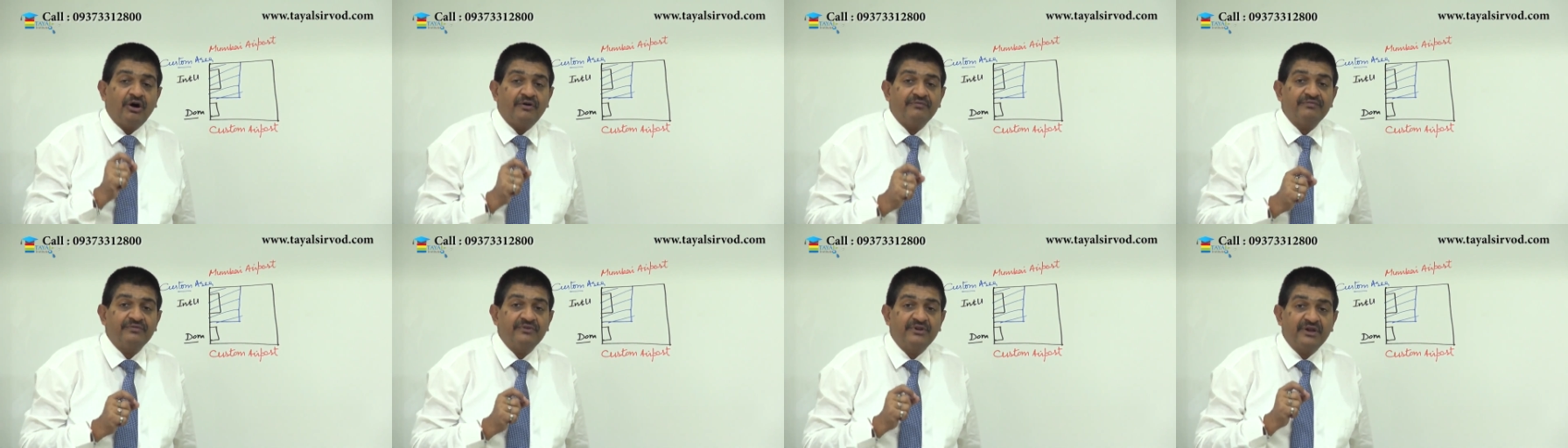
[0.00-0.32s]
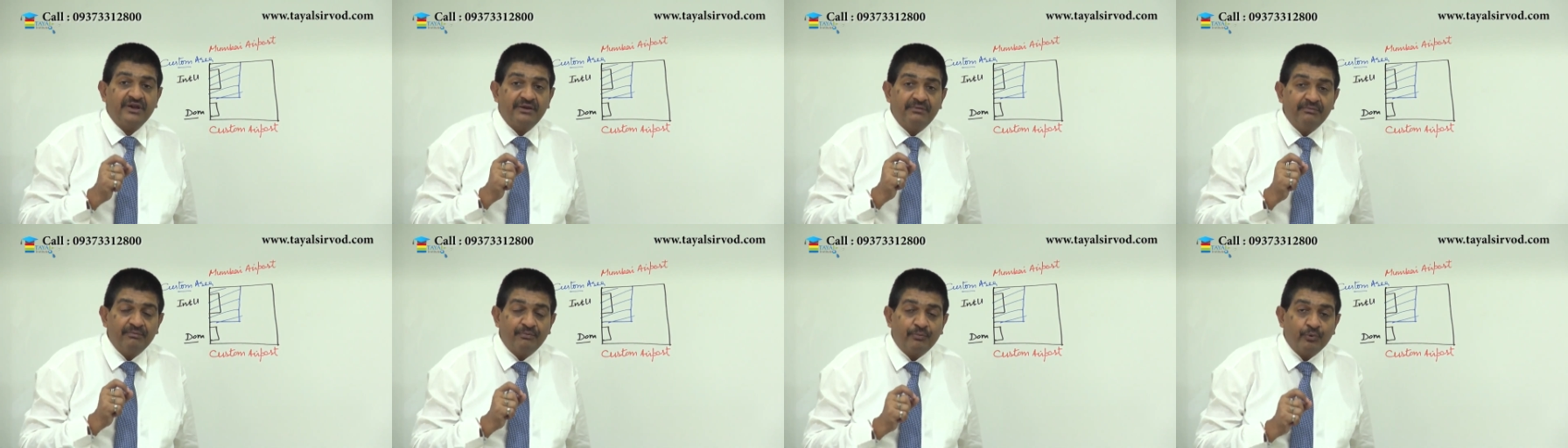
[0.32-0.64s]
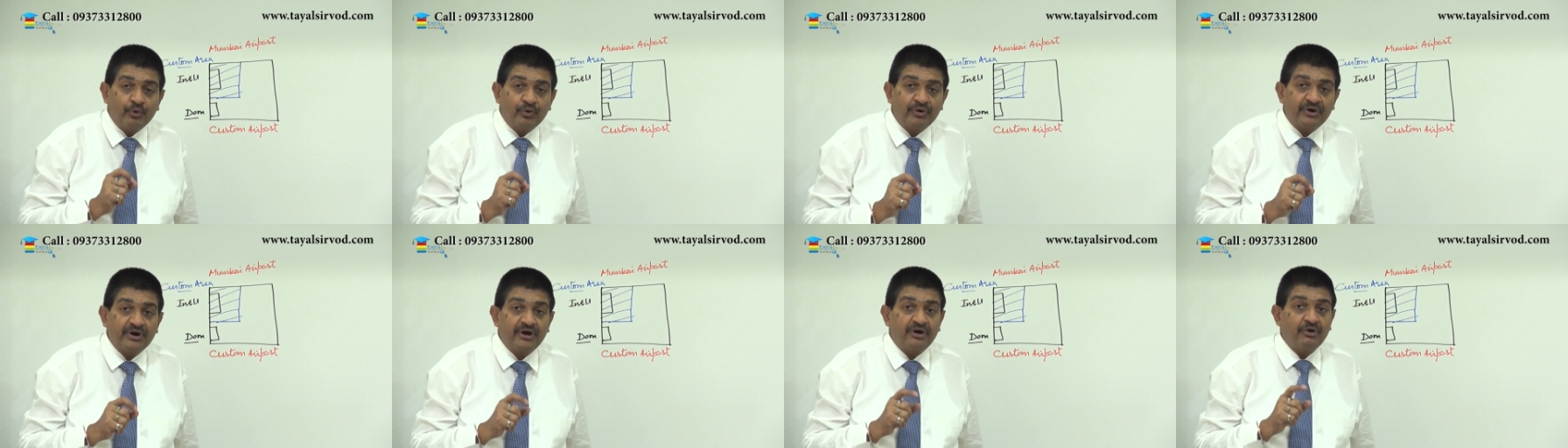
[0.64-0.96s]
of the
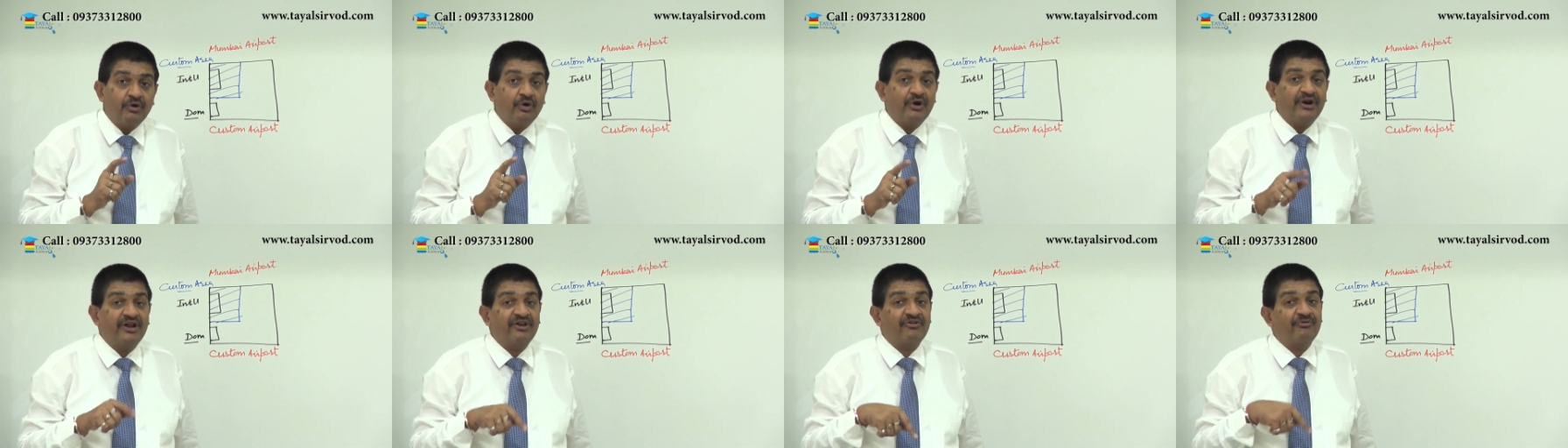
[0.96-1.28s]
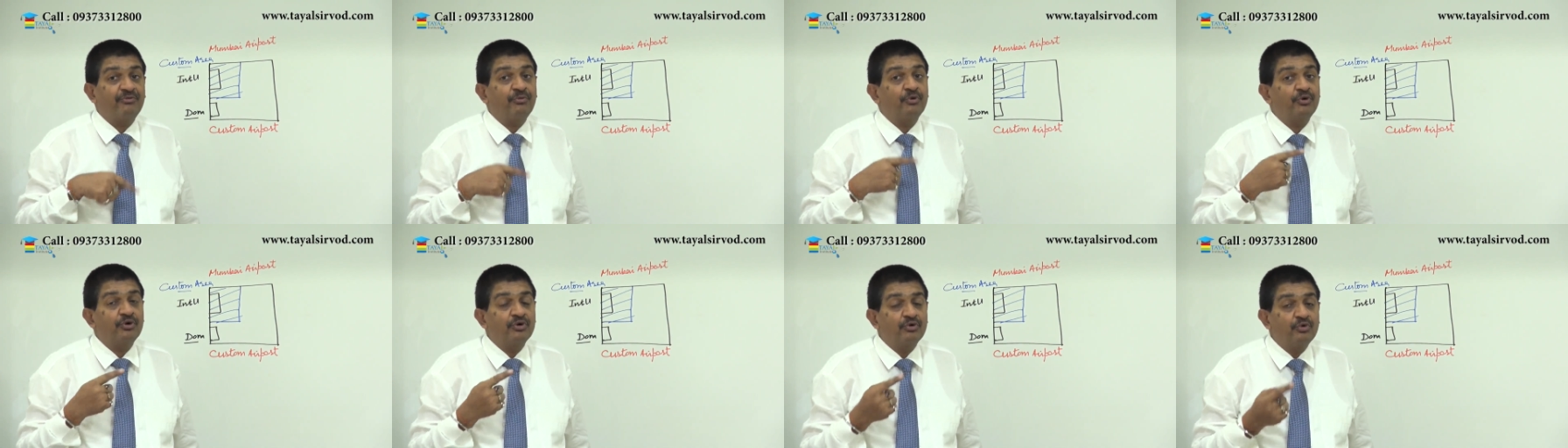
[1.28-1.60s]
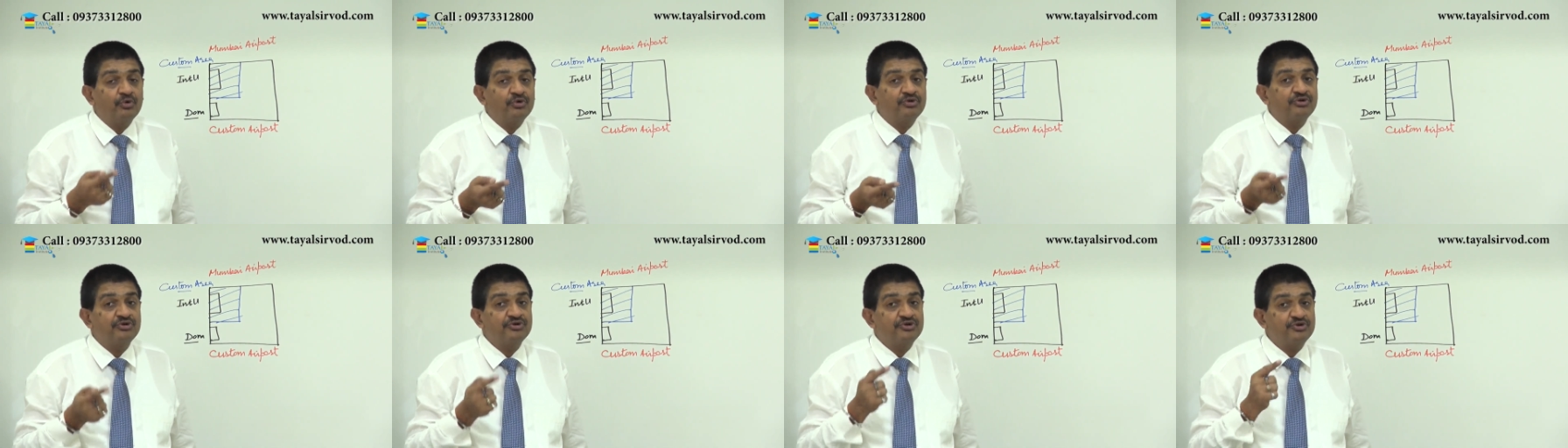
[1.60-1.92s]
imported or export
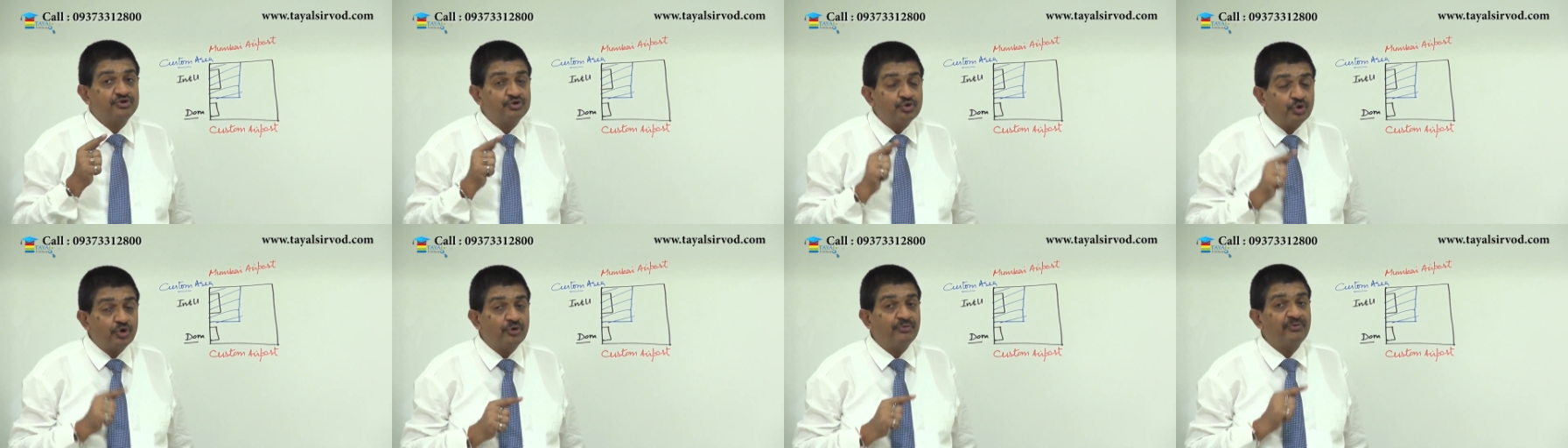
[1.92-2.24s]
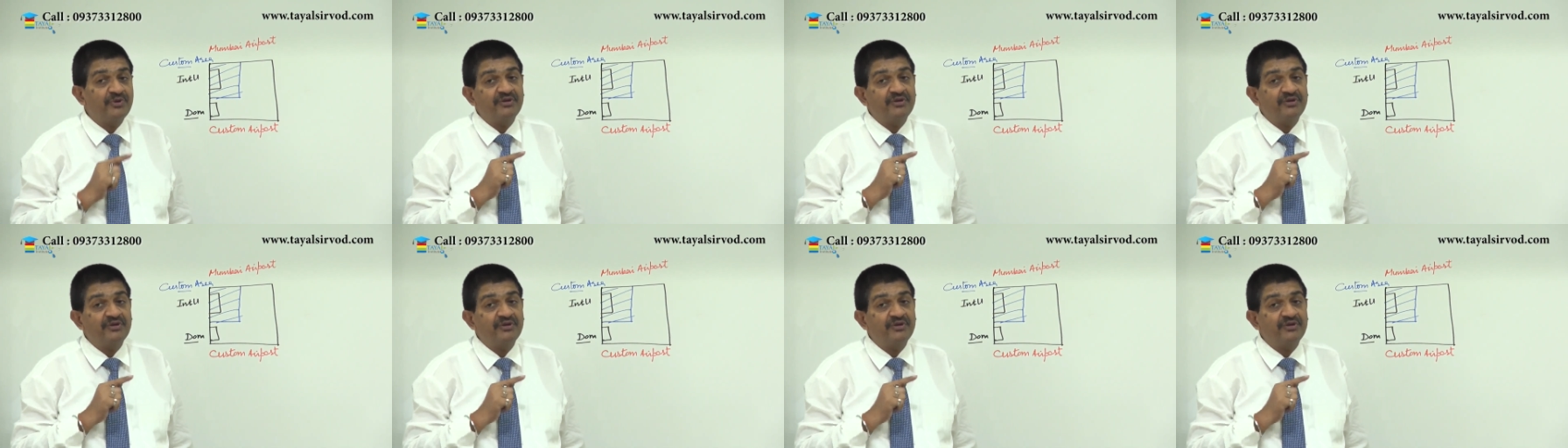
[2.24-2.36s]
goods should